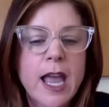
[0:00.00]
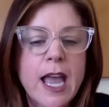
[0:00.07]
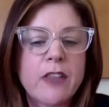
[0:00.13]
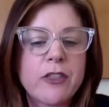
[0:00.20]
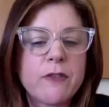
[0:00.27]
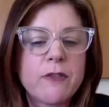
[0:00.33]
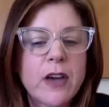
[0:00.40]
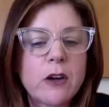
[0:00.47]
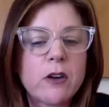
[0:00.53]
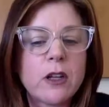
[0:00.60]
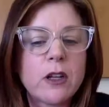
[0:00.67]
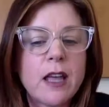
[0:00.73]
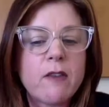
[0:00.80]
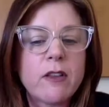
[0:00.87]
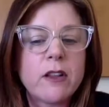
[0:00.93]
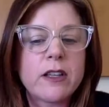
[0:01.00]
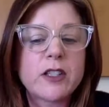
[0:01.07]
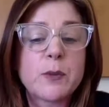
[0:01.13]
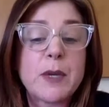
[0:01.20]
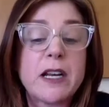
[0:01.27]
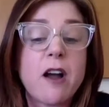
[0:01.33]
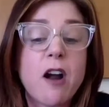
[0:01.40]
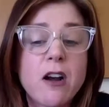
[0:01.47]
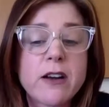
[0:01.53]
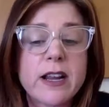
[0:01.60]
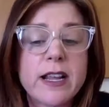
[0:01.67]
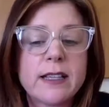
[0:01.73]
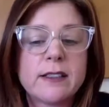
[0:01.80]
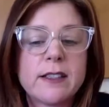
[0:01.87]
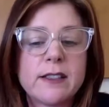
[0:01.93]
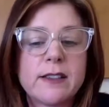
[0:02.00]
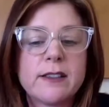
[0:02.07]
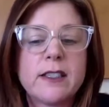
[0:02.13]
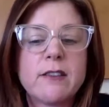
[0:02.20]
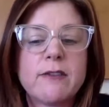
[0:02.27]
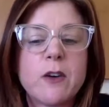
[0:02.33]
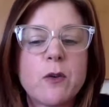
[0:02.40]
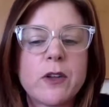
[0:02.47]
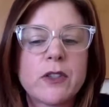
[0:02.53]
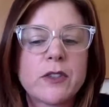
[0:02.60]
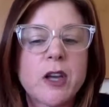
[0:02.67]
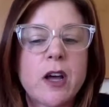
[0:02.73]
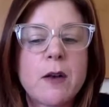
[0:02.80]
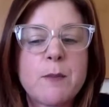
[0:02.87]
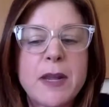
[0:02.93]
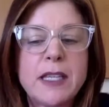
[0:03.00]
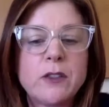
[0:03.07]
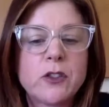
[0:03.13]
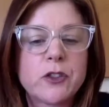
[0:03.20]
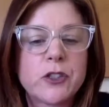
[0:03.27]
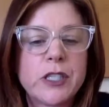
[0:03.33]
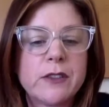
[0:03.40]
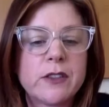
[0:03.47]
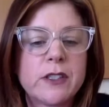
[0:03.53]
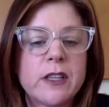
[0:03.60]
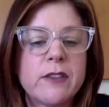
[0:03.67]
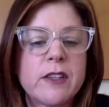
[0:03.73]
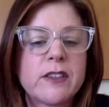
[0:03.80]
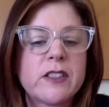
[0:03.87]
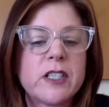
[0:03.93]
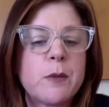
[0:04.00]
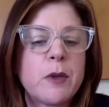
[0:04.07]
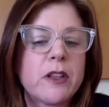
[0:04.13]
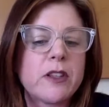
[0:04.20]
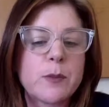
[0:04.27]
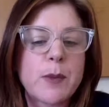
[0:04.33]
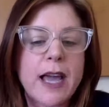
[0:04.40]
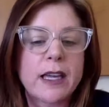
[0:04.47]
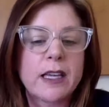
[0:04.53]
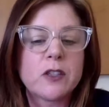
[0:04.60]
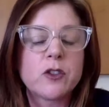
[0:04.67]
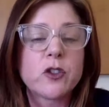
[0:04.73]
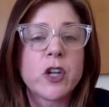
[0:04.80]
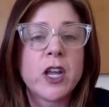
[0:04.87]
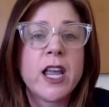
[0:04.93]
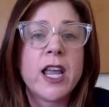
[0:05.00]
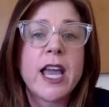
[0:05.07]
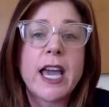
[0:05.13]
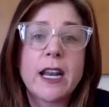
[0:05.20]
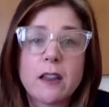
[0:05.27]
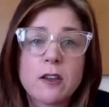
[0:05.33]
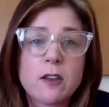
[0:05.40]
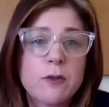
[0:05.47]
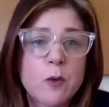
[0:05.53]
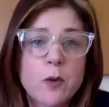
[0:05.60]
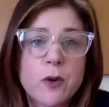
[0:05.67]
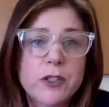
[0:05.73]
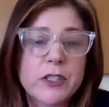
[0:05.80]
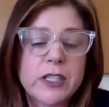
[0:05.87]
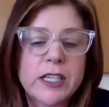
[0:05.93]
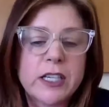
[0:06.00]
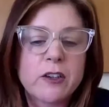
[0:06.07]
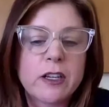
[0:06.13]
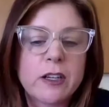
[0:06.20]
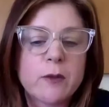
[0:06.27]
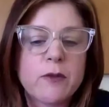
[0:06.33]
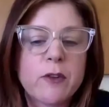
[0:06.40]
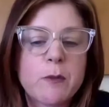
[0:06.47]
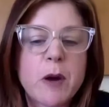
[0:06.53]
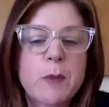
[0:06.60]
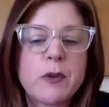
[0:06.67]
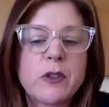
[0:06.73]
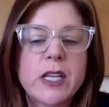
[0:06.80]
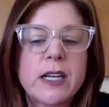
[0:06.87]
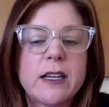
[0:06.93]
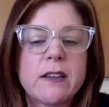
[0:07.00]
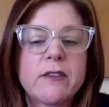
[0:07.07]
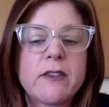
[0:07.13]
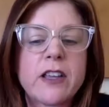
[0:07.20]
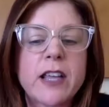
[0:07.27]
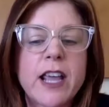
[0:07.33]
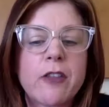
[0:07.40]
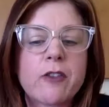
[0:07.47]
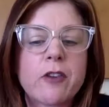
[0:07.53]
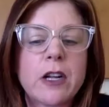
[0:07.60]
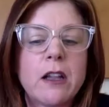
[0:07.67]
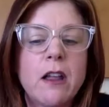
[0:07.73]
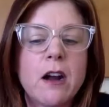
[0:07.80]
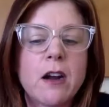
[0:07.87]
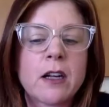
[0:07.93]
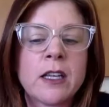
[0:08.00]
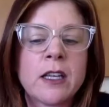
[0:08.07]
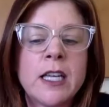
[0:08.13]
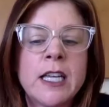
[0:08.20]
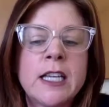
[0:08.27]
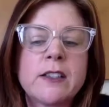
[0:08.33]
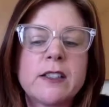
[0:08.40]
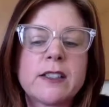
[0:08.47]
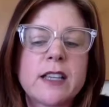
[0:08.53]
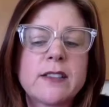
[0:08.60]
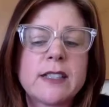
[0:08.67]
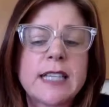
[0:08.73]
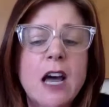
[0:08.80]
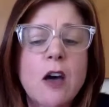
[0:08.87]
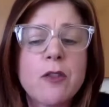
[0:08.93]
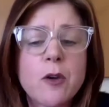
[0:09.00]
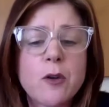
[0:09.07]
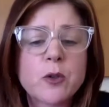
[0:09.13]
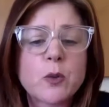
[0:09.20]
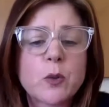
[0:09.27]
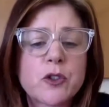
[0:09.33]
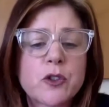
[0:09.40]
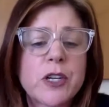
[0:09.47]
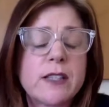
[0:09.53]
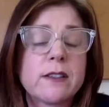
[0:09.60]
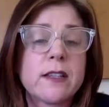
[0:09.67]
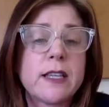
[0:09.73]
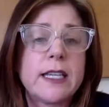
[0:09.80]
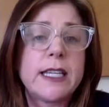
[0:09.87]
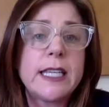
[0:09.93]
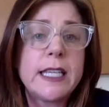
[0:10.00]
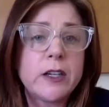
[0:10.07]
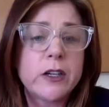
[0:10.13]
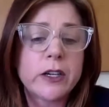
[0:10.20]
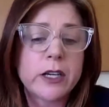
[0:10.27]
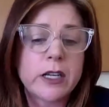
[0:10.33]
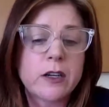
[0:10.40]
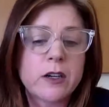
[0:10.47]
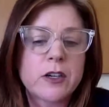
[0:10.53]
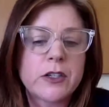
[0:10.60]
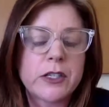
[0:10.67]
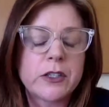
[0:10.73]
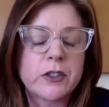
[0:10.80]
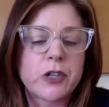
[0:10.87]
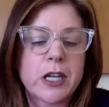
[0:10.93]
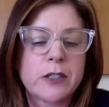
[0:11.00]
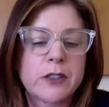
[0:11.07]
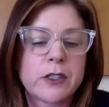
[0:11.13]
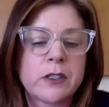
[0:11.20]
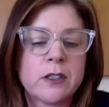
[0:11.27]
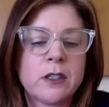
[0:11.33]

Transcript: At the federal level, it's been heartening to see a focus on main streets in the stimulus package, and I look forward to hearing from Representative Katherine Clark discussing how those will translate here in her district.